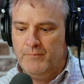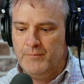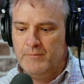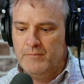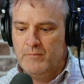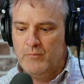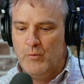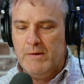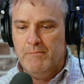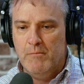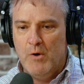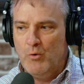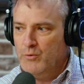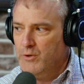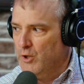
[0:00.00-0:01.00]

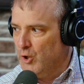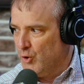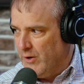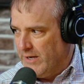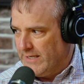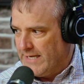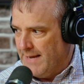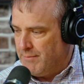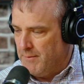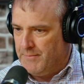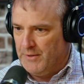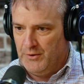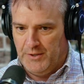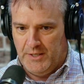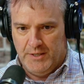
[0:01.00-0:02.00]
remote learning
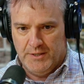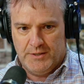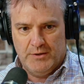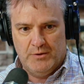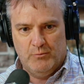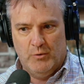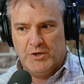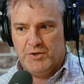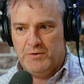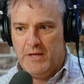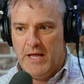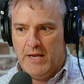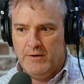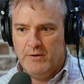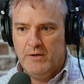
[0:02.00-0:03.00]
capabilities, which
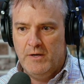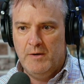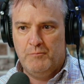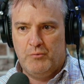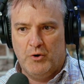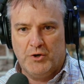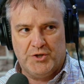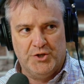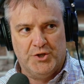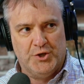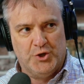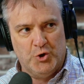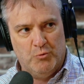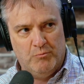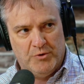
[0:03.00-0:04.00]
then pushed
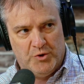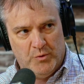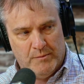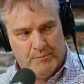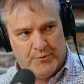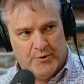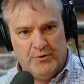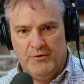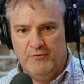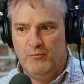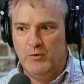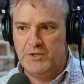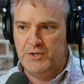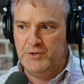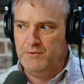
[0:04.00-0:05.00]
Zoom to improve,
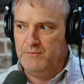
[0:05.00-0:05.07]
which,